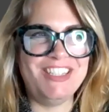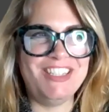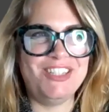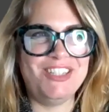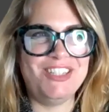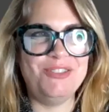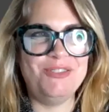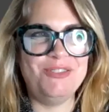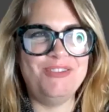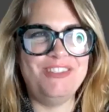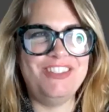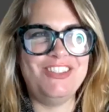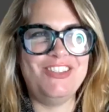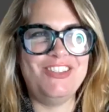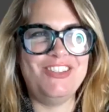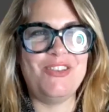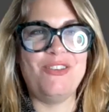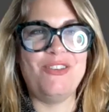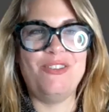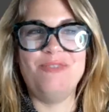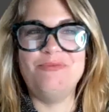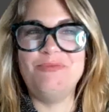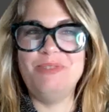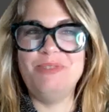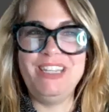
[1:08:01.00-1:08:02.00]
ways. To you
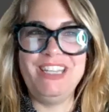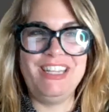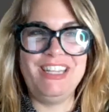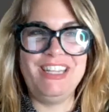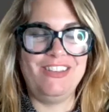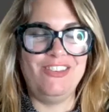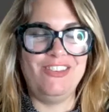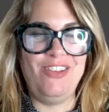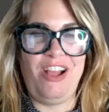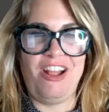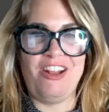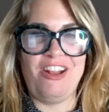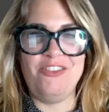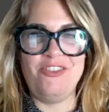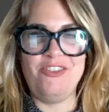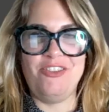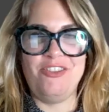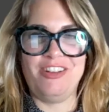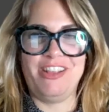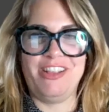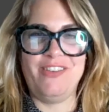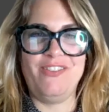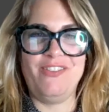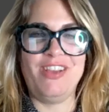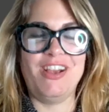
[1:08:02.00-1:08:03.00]
know, we are
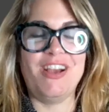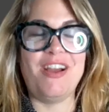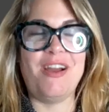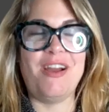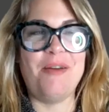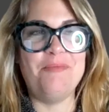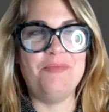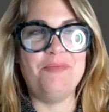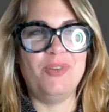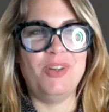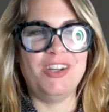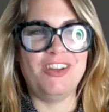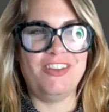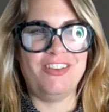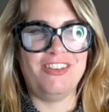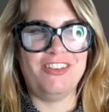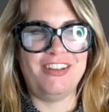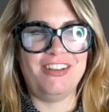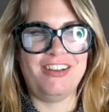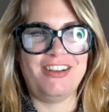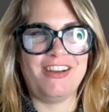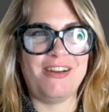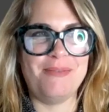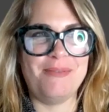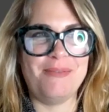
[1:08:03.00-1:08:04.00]
not giving up. We're
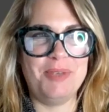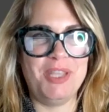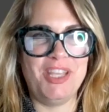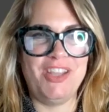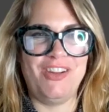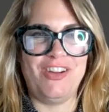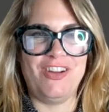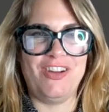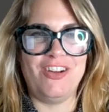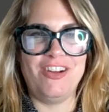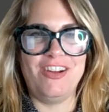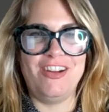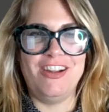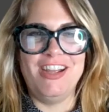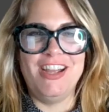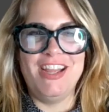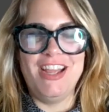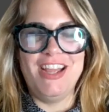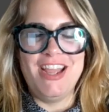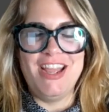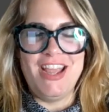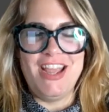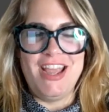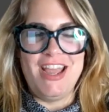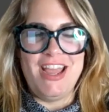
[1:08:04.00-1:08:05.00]
gonna come here,
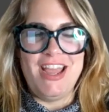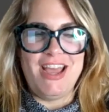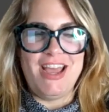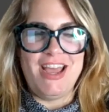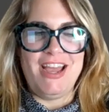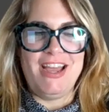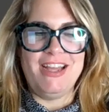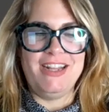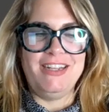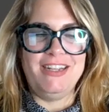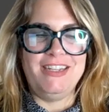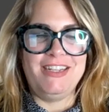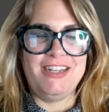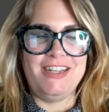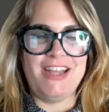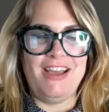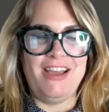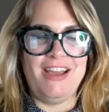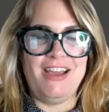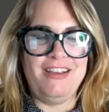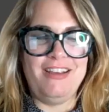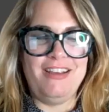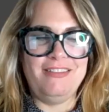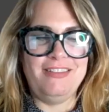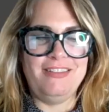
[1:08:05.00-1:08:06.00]
and
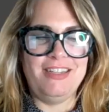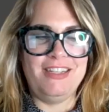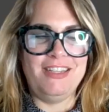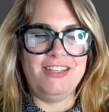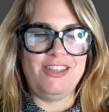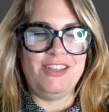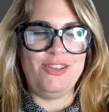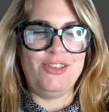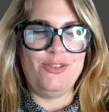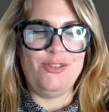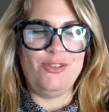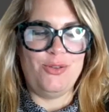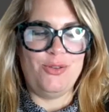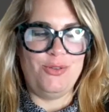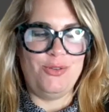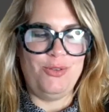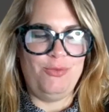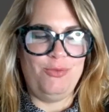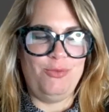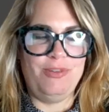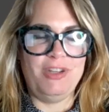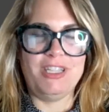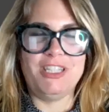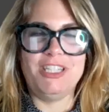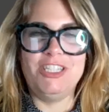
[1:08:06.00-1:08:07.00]
I think you know
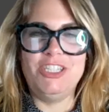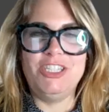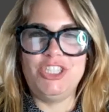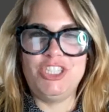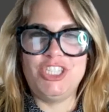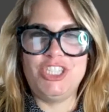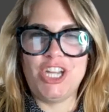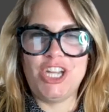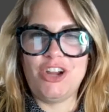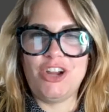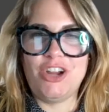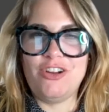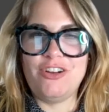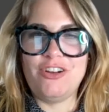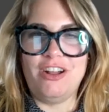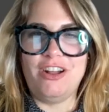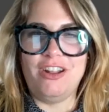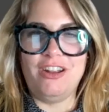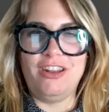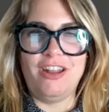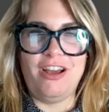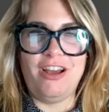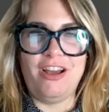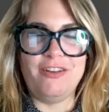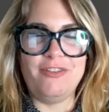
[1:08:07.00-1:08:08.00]
you really shared
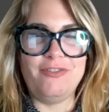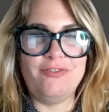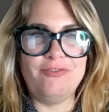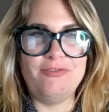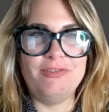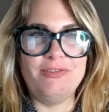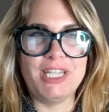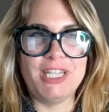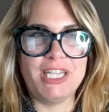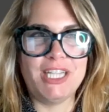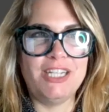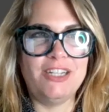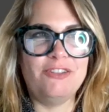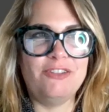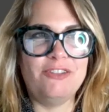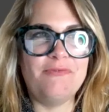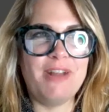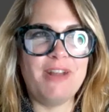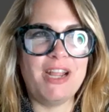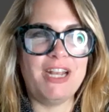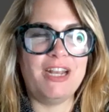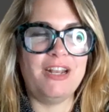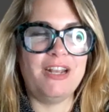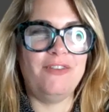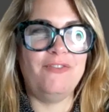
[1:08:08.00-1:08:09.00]
a lot of really
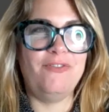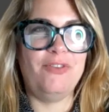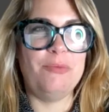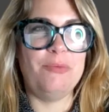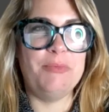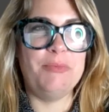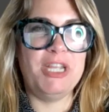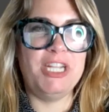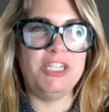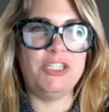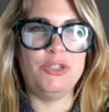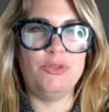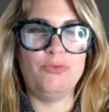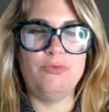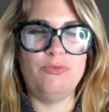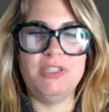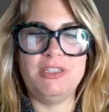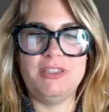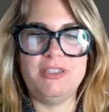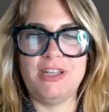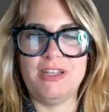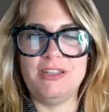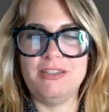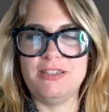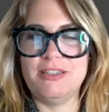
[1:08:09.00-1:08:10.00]
great information
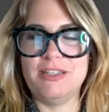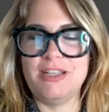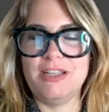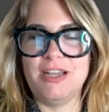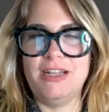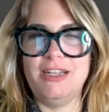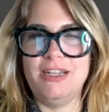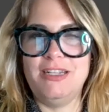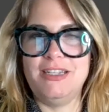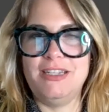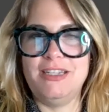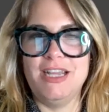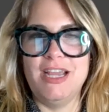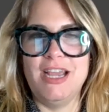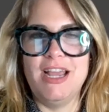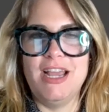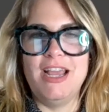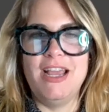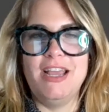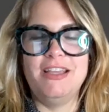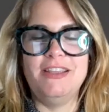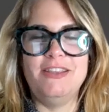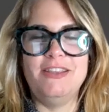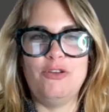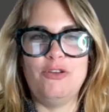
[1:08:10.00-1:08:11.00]
with us. And
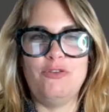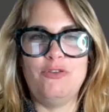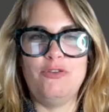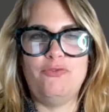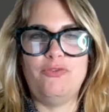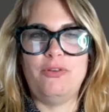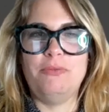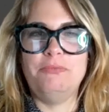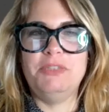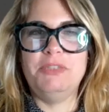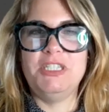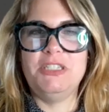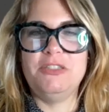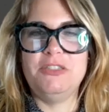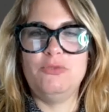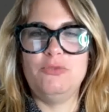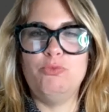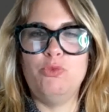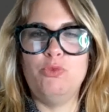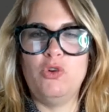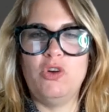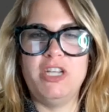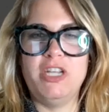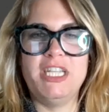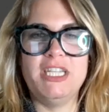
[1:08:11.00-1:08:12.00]
you know, from this
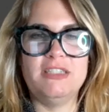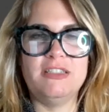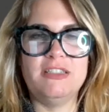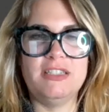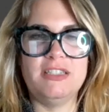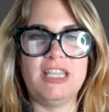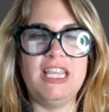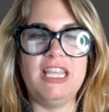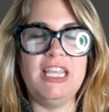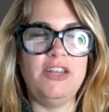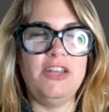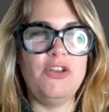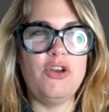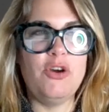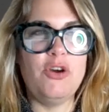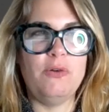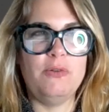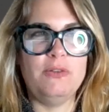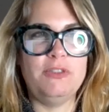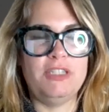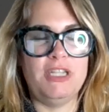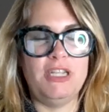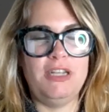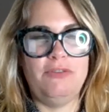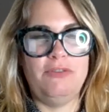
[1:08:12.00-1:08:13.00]
morning's
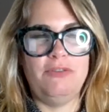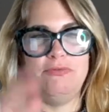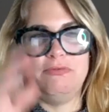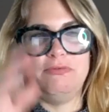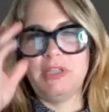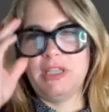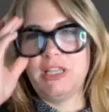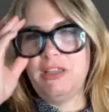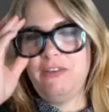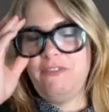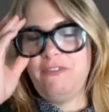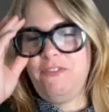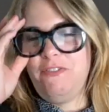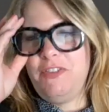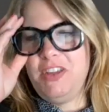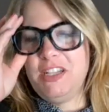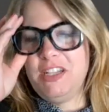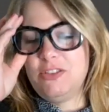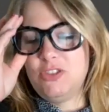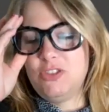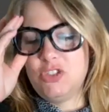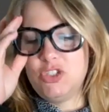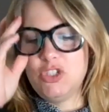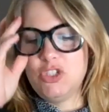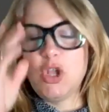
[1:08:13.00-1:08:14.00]
keynote, it really
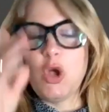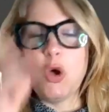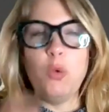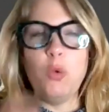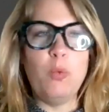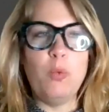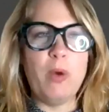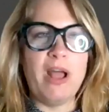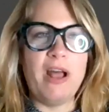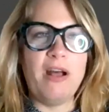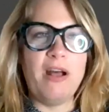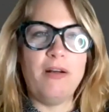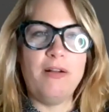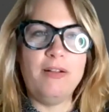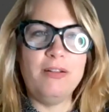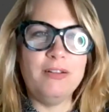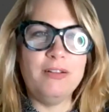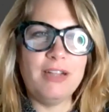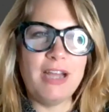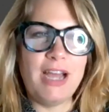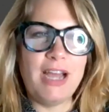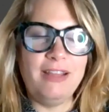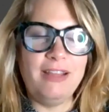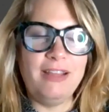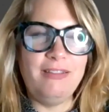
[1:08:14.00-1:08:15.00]
fits so
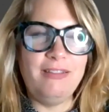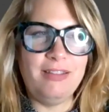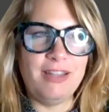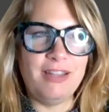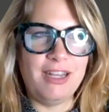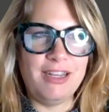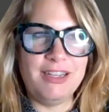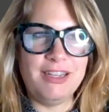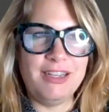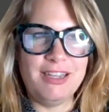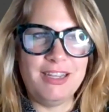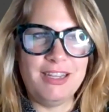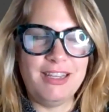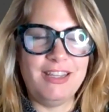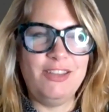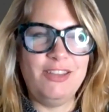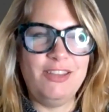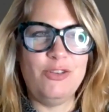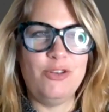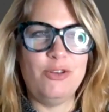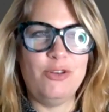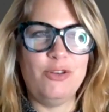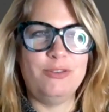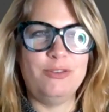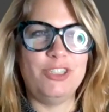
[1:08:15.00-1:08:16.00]
well. I think
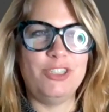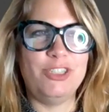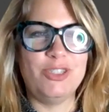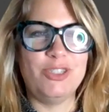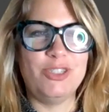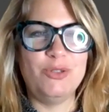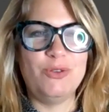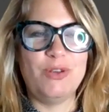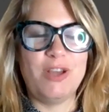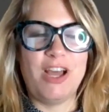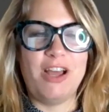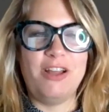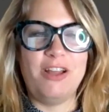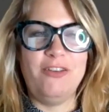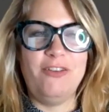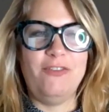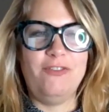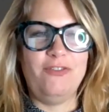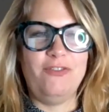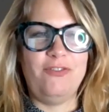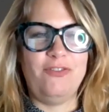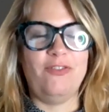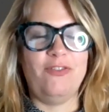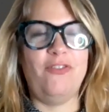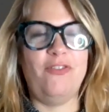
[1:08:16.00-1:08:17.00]
you know just to kind
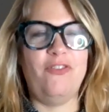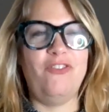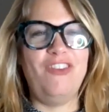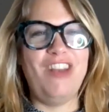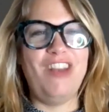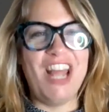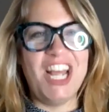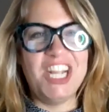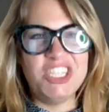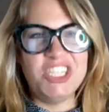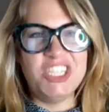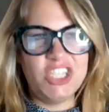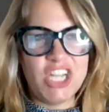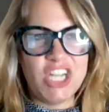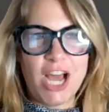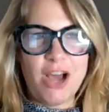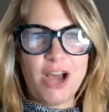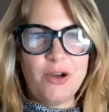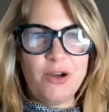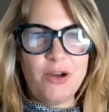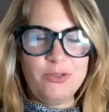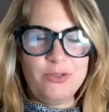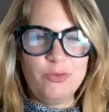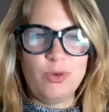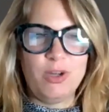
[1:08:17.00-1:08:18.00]
of flesh
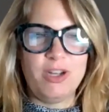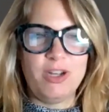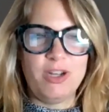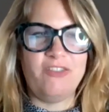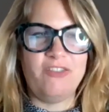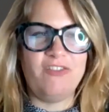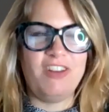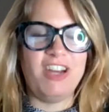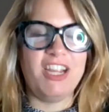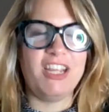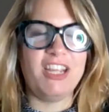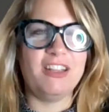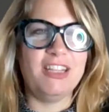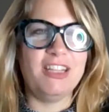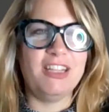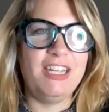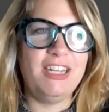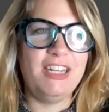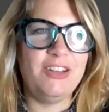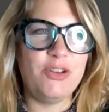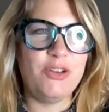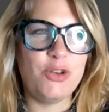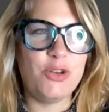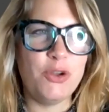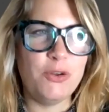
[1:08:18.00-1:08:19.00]
out what a
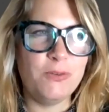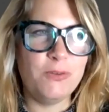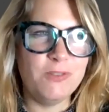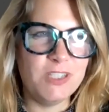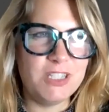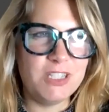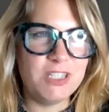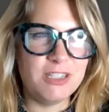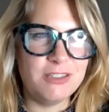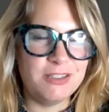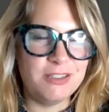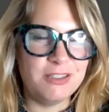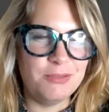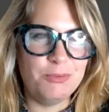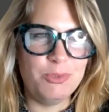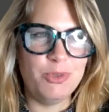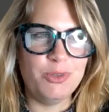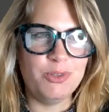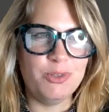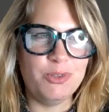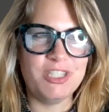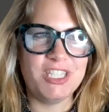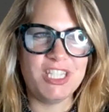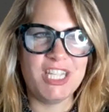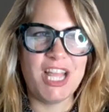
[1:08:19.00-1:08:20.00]
regulated nervous system
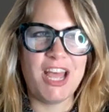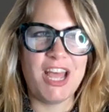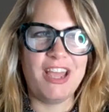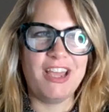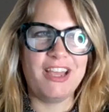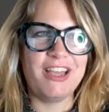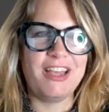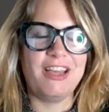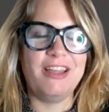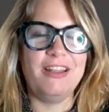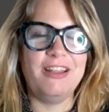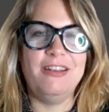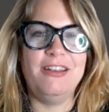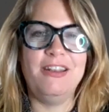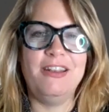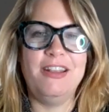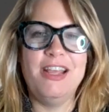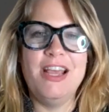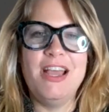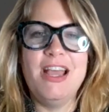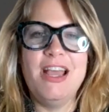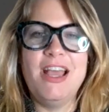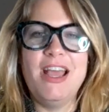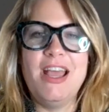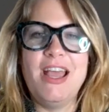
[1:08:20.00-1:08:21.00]
looks like
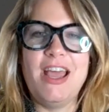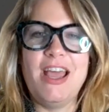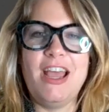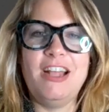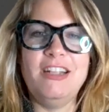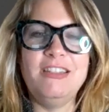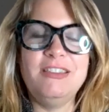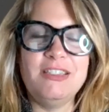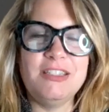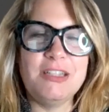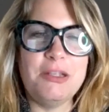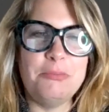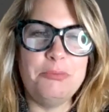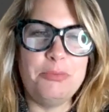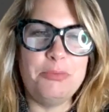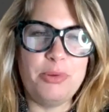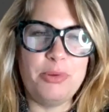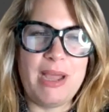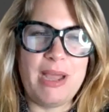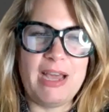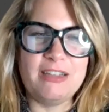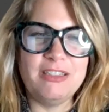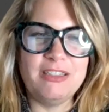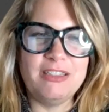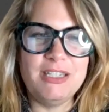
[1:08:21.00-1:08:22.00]
and and some
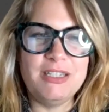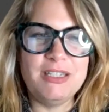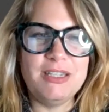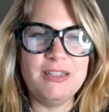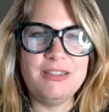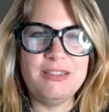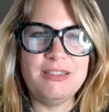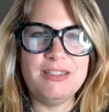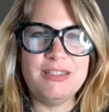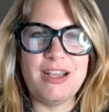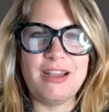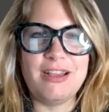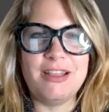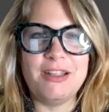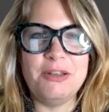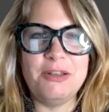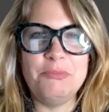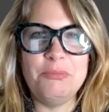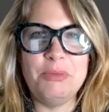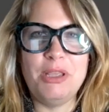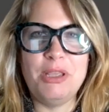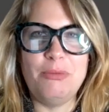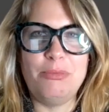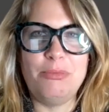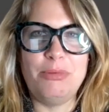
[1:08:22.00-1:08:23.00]
practices that
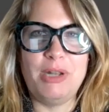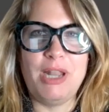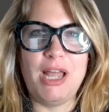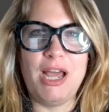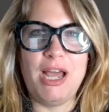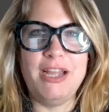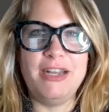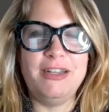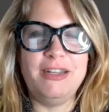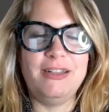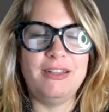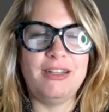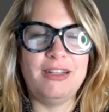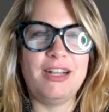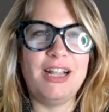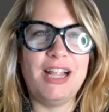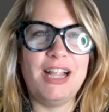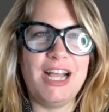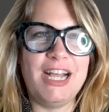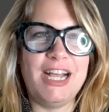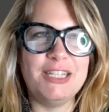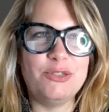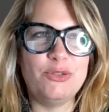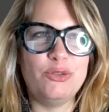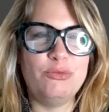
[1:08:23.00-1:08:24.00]
can be applied in the
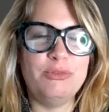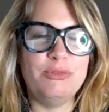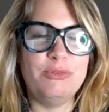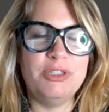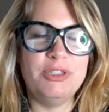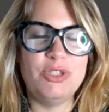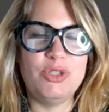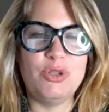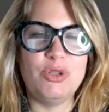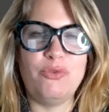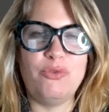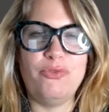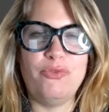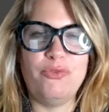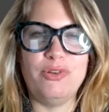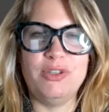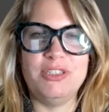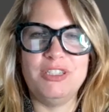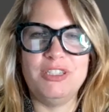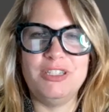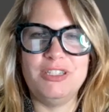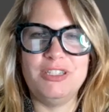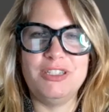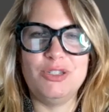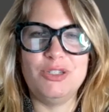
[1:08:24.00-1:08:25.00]
classroom and so
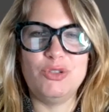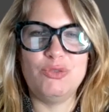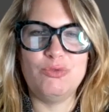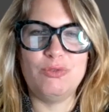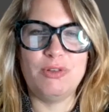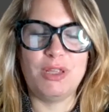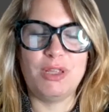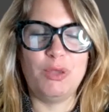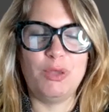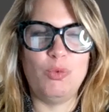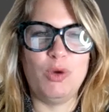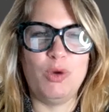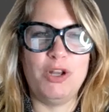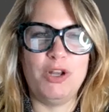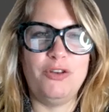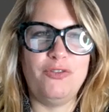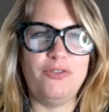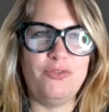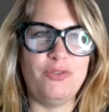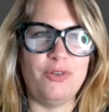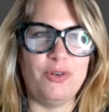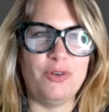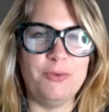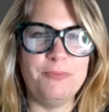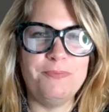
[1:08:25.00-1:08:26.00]
forth. This is really
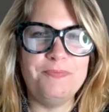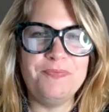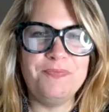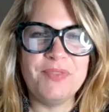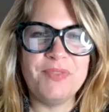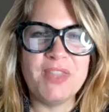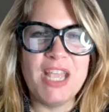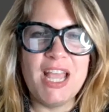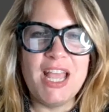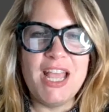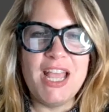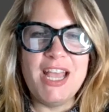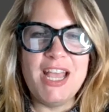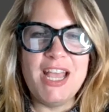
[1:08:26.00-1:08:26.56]
wonderful.